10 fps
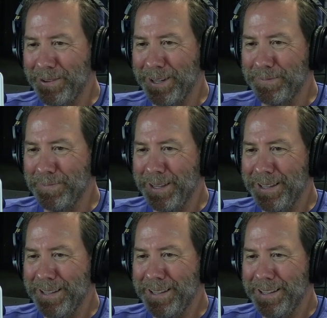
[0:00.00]
Right.
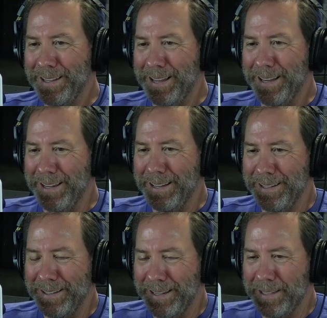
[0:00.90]

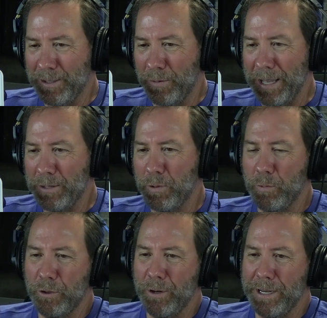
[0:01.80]
And so that's
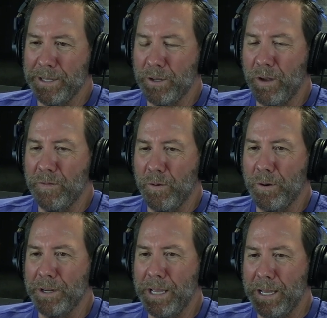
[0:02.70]
what we're trying to solve
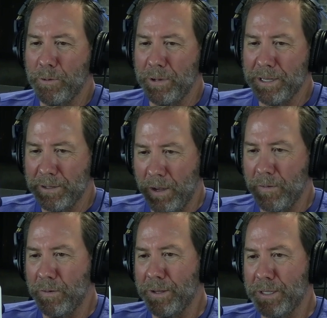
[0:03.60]
for, is how do we
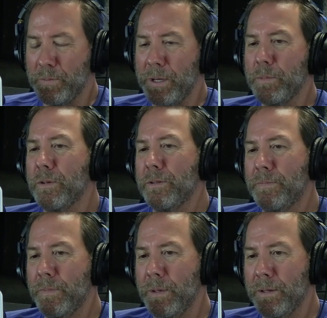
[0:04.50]
solve for these
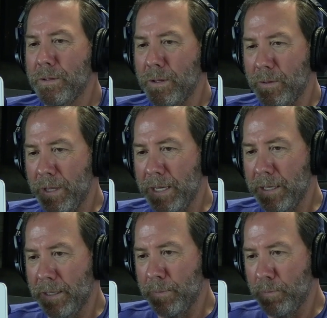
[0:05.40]
people so that they
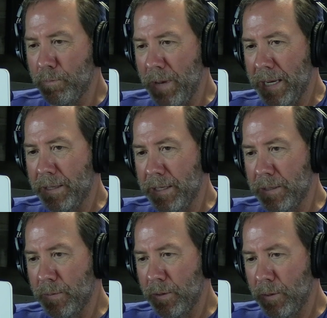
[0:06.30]
can make
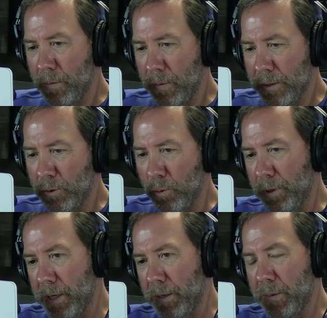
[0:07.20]
these
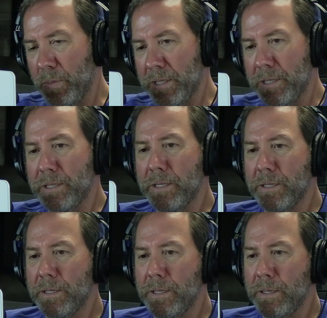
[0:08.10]
extraordinary
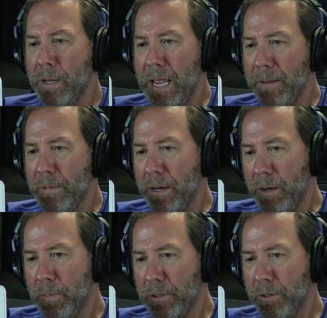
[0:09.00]
businesses and have that
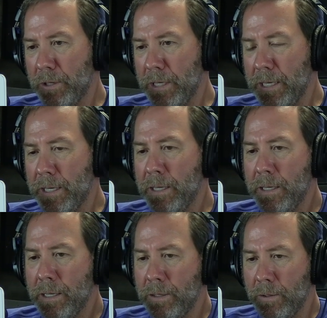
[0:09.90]
opportunity
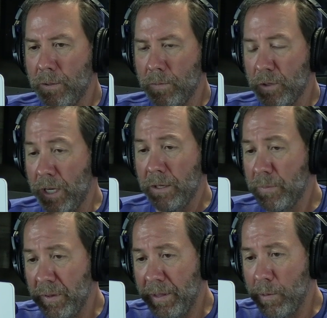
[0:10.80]
to sell
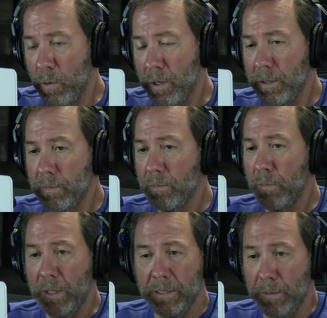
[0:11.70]
them if they want,
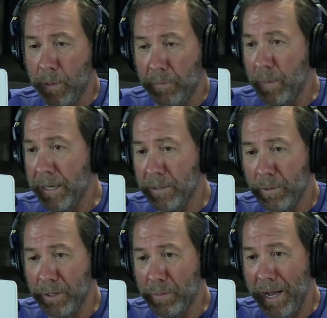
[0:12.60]
because
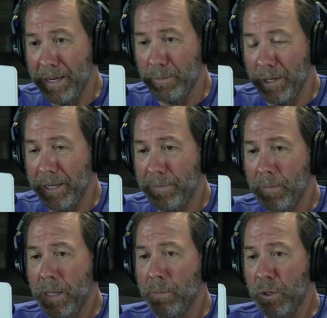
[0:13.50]
everybody's wanting to buy them, right?
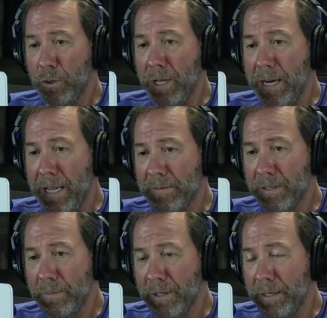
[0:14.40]
But you got to have
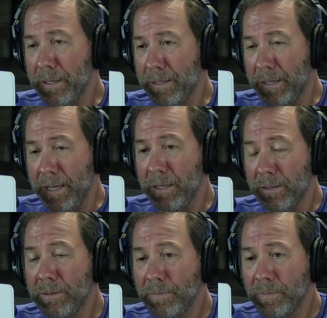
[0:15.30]
something to
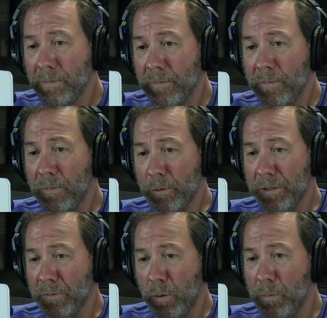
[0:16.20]
sell.
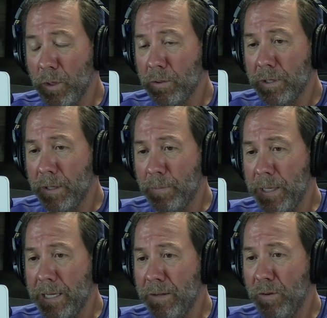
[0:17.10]
First and foremost, a
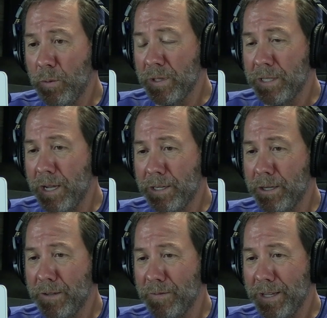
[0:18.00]
PE firm is not
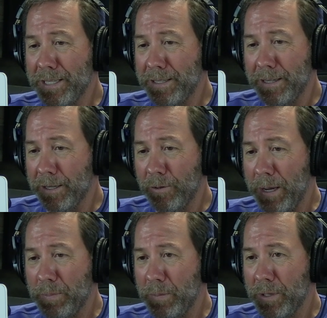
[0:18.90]
going to invest in a
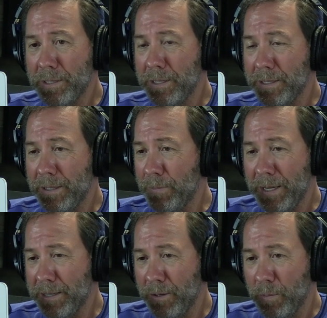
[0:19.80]
crappy business that
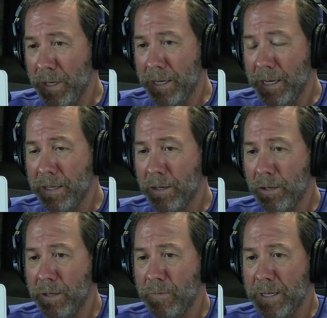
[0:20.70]
makes no money. They're
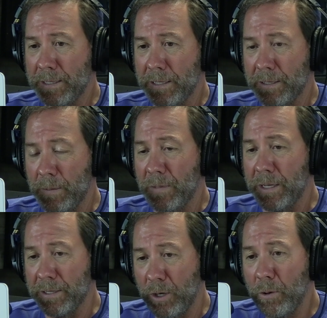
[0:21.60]
going to invest in
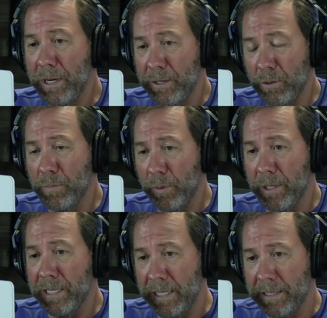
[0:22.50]
something that's already doing
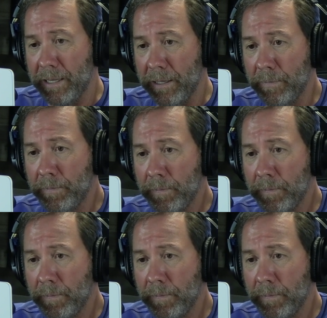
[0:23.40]
pretty decent.